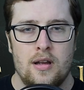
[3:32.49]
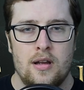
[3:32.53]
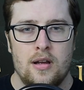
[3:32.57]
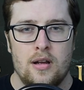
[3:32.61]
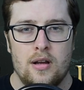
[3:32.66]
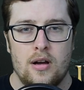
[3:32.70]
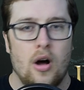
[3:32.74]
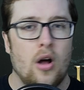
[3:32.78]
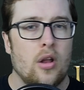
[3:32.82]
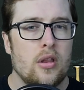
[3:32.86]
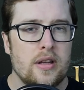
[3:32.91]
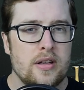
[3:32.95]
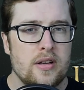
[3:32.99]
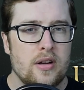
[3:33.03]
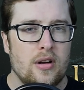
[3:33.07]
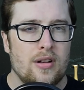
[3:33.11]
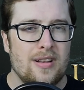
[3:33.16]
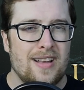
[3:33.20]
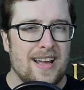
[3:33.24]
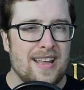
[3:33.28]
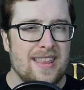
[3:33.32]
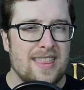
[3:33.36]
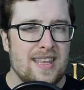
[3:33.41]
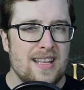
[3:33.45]
All in all,
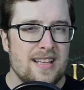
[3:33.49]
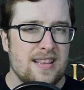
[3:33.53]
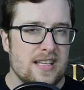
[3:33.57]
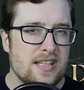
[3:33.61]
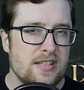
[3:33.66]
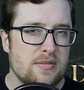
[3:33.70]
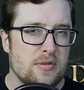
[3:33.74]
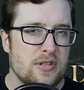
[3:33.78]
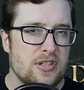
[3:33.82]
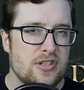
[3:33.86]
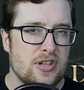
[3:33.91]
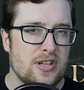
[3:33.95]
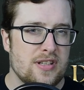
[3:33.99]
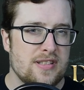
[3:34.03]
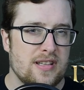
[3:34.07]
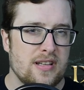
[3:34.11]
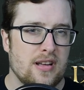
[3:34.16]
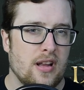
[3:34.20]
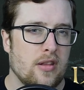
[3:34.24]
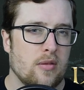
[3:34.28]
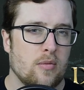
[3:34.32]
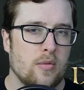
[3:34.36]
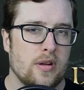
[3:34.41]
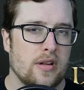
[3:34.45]
I think this was just
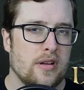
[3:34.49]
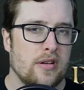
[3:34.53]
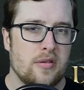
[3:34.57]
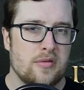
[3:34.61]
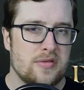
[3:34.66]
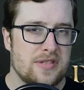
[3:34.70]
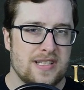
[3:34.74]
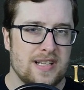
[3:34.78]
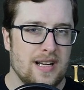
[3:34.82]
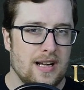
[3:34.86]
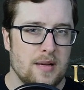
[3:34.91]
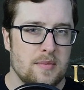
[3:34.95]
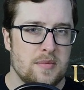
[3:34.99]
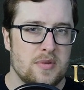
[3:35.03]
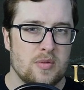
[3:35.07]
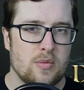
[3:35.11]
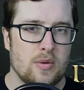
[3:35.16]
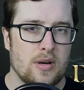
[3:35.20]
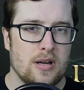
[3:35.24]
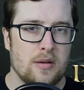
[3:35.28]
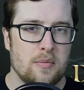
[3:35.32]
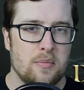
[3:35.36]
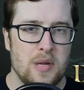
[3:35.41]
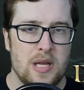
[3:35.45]
another one of those times
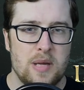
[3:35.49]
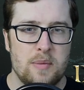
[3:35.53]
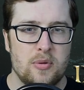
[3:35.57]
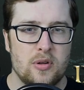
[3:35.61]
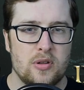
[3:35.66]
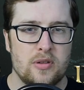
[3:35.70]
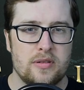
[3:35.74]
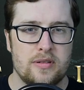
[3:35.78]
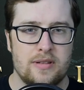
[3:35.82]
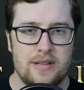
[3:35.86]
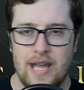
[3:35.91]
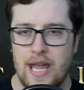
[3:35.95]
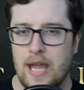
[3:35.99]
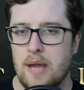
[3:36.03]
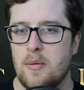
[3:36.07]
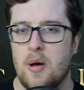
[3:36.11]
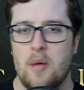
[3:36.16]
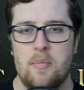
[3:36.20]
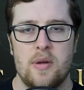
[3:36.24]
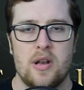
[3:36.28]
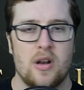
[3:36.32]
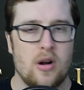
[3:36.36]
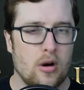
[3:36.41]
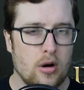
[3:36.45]
where people came up
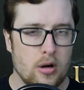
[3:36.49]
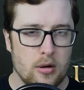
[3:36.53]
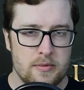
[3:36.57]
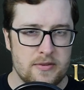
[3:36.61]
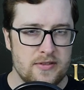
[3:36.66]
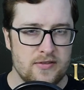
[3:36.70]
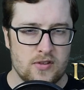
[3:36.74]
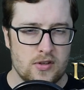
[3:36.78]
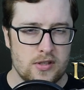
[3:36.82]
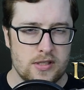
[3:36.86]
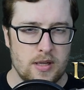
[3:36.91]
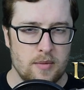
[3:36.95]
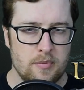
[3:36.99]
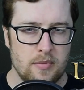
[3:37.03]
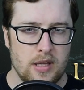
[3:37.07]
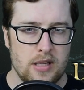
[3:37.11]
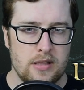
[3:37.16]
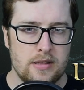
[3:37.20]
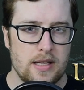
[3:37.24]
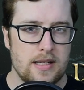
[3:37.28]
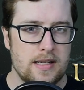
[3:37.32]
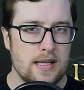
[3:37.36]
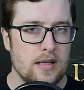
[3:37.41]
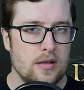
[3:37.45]
in arms for something they
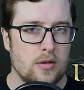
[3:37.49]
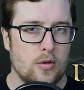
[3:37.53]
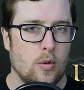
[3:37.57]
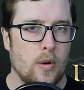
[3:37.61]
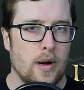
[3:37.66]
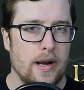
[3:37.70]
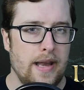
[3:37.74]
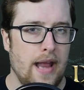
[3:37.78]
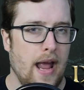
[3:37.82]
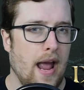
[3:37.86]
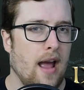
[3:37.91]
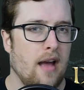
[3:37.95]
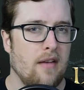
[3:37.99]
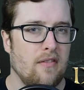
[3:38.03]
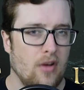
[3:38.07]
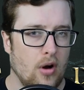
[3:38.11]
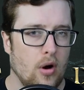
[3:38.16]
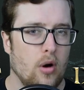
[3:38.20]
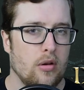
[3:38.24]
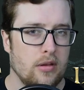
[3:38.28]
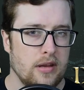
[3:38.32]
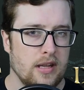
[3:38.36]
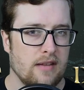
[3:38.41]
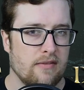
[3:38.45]
didn't quite have all
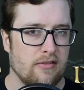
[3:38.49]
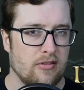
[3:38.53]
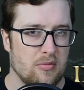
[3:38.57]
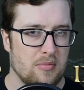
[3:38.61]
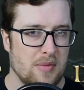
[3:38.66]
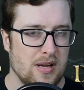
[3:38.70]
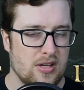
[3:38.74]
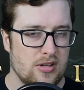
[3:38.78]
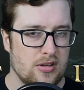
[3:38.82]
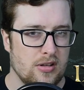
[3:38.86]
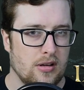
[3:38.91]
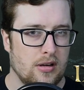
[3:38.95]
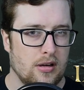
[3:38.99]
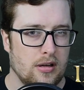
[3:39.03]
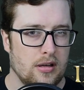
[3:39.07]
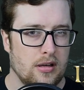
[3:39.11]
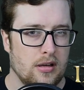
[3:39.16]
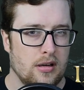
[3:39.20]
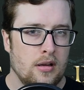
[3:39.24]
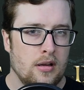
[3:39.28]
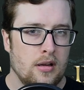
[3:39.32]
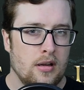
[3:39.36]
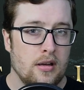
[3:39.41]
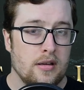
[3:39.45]
the information on.
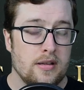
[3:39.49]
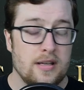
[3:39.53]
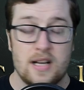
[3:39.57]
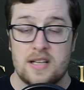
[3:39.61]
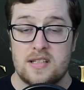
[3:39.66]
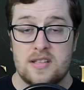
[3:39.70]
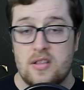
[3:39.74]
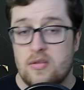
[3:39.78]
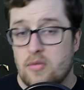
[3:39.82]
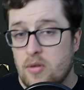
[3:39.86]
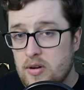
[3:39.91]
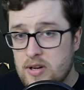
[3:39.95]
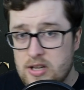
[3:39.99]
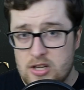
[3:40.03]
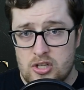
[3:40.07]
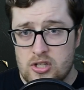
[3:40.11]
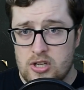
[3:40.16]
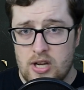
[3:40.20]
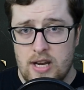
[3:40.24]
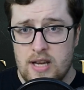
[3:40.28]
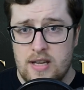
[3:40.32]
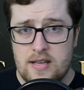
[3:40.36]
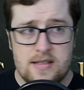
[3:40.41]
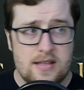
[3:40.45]
Not to throw any
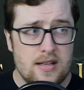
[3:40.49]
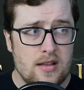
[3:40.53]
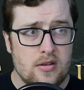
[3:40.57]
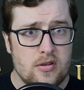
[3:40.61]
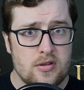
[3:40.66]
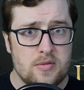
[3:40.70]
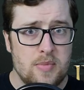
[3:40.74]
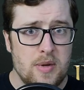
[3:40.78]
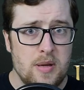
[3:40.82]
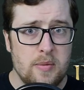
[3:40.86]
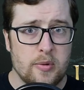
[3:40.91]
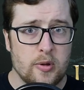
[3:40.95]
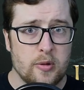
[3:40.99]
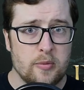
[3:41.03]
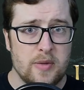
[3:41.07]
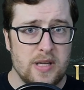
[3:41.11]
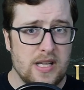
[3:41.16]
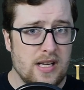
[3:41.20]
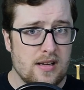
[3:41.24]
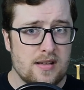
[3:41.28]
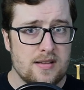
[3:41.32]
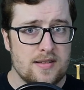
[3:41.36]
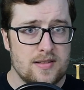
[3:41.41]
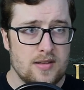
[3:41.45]
shade to those people,
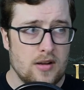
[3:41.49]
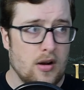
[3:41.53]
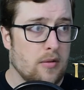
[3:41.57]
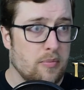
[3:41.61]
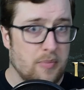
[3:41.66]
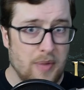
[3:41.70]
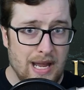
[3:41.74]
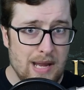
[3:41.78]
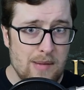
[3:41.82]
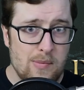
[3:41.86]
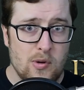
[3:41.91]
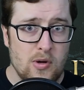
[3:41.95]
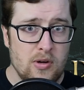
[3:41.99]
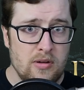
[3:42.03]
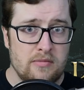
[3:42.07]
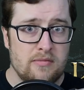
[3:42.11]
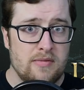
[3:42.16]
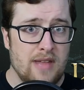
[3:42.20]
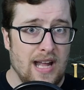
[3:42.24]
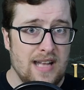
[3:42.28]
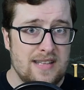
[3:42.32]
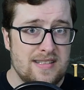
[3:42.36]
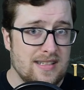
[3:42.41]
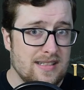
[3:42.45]
because on paper,
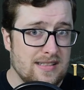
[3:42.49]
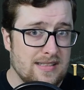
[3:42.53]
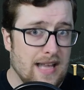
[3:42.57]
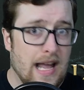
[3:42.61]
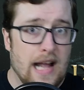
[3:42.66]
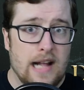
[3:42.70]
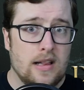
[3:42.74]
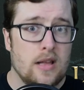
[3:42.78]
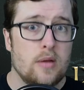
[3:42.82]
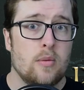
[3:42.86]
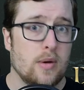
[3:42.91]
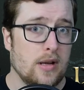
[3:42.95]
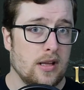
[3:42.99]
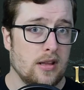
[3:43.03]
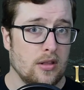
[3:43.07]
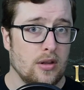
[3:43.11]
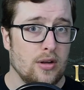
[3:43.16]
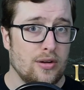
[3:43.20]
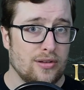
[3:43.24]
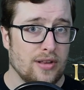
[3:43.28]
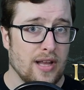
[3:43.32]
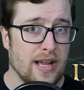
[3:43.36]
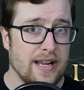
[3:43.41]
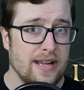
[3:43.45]
that's exactly what it looked
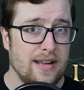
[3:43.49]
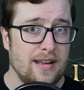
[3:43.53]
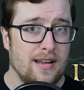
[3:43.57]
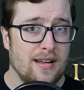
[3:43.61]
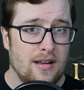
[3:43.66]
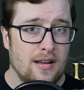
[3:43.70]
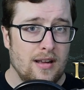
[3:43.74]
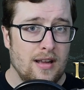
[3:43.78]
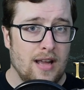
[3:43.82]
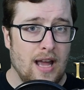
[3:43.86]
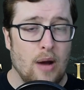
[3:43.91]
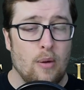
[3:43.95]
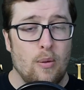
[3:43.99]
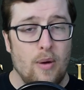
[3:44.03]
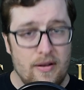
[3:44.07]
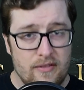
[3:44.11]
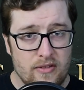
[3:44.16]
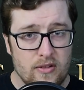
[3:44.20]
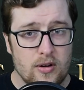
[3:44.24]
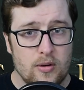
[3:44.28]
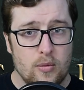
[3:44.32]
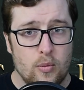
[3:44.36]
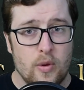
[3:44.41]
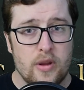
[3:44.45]
like.
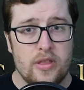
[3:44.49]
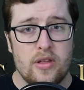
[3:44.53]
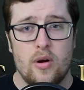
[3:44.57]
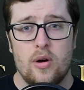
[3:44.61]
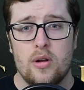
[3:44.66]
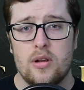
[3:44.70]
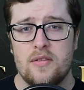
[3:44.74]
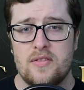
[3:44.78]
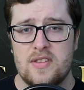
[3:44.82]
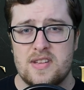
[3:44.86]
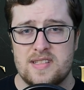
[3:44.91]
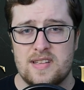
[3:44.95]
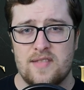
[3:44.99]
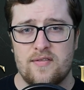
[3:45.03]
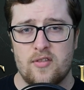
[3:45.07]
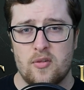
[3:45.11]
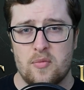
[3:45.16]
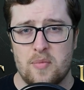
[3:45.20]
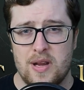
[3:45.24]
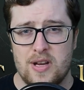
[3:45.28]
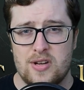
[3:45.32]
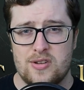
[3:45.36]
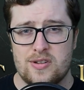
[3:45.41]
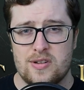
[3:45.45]
However, with all of this
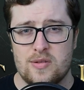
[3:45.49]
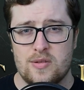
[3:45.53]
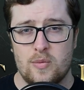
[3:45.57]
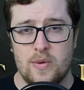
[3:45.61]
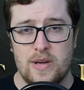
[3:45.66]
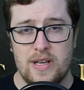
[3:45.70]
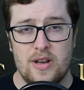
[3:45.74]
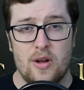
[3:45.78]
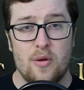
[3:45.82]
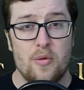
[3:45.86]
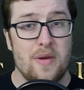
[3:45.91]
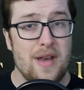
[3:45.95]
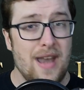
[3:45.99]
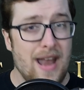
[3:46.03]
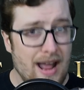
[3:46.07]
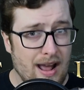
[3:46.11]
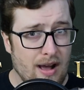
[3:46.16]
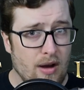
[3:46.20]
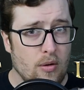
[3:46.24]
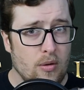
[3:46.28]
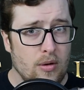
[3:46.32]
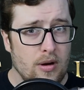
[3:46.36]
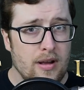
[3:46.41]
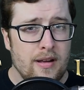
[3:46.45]
information we know
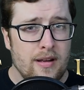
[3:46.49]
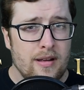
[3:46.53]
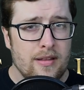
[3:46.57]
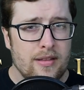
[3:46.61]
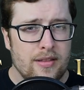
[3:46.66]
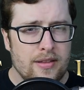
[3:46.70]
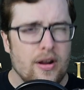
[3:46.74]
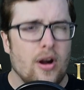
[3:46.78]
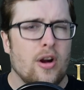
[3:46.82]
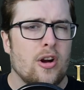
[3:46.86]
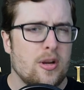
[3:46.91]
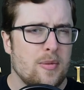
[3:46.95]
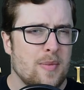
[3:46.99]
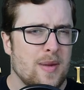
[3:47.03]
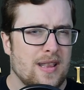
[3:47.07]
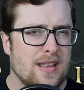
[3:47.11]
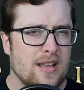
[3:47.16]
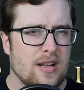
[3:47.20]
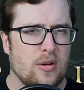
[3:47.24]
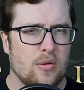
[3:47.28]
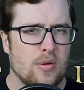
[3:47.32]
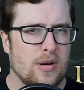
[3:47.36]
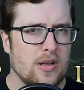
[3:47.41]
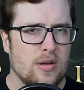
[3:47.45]
now, the argument that
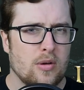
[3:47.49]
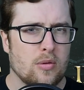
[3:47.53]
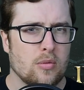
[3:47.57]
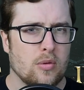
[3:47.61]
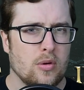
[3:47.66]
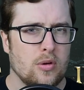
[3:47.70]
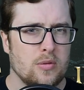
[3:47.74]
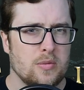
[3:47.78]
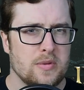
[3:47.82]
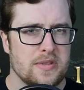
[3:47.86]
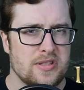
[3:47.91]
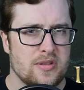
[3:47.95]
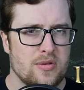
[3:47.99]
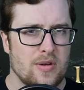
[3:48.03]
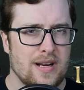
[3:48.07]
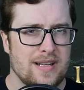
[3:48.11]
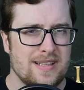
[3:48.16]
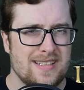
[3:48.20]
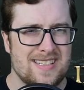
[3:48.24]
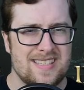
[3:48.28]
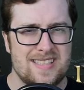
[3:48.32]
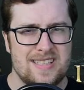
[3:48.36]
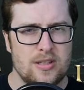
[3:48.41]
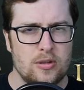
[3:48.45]
Critical Role was trying to
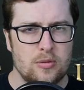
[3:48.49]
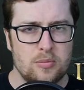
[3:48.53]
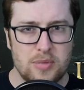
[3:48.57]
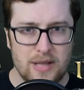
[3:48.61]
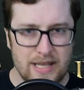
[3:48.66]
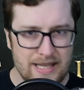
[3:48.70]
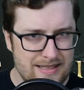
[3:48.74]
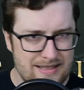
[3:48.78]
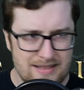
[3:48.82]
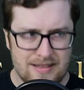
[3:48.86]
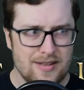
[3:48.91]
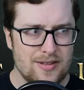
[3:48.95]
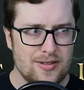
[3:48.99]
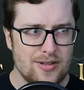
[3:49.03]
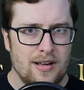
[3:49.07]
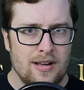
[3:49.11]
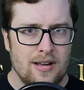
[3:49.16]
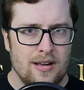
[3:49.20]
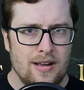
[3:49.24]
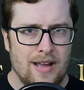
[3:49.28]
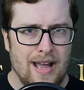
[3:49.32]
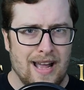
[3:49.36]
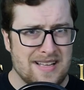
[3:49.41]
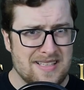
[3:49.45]
steal Blades in the Dark
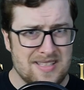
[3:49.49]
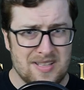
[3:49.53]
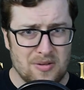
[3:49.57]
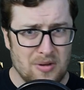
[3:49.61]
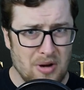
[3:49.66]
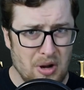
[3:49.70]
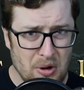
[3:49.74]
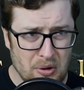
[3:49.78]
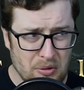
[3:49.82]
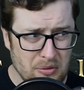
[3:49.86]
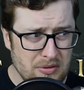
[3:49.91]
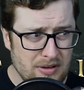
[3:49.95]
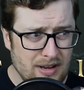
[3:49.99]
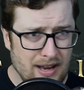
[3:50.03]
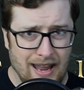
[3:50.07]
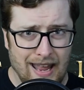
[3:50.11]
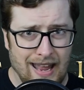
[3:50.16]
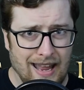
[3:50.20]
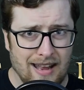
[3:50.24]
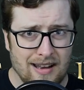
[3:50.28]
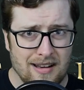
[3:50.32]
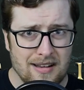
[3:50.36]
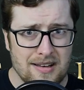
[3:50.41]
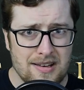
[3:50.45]
as their own
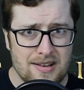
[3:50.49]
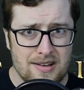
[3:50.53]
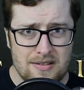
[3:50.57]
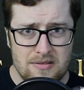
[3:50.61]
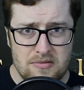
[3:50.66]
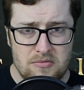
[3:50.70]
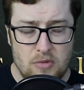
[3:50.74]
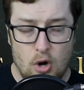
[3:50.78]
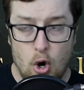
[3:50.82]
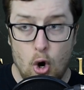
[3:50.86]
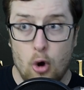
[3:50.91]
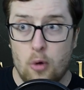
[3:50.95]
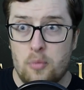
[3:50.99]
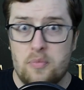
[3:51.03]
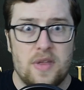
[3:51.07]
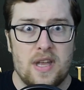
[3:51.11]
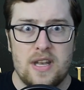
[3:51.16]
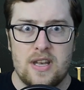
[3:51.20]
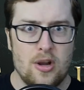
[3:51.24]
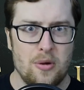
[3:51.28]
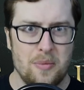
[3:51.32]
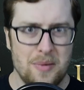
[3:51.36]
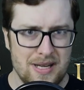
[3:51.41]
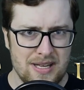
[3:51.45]
and hope that
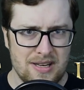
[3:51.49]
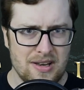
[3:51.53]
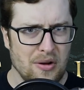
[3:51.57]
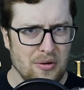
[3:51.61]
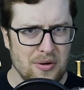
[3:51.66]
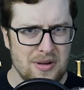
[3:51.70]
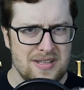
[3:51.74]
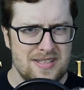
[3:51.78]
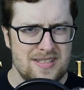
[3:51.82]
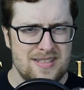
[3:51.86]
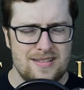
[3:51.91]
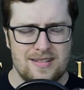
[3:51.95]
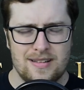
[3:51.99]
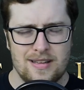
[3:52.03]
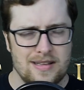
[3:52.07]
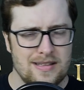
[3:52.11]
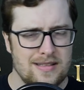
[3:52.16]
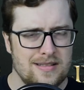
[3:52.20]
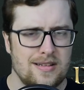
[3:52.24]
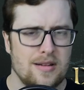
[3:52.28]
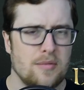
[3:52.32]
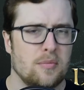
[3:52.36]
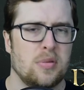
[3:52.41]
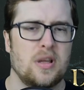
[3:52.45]
nobody noticed is
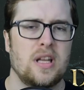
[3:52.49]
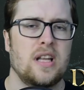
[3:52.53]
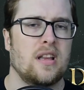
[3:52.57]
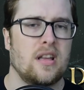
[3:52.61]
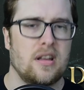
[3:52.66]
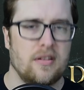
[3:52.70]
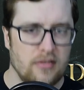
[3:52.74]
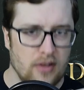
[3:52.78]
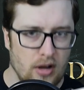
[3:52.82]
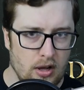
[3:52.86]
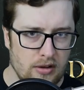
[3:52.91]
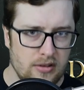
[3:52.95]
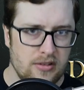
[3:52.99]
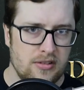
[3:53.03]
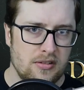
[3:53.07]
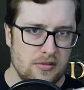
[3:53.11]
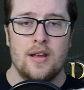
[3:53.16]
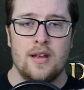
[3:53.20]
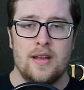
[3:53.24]
completely false.